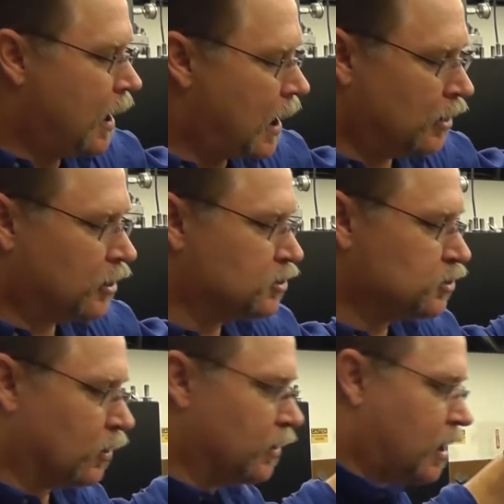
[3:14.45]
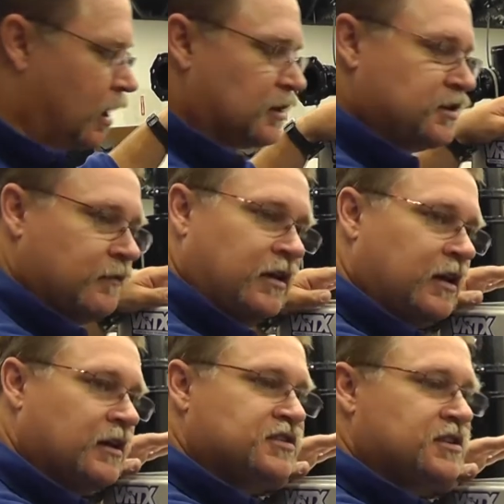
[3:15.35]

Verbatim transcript: how to control the conductivity in the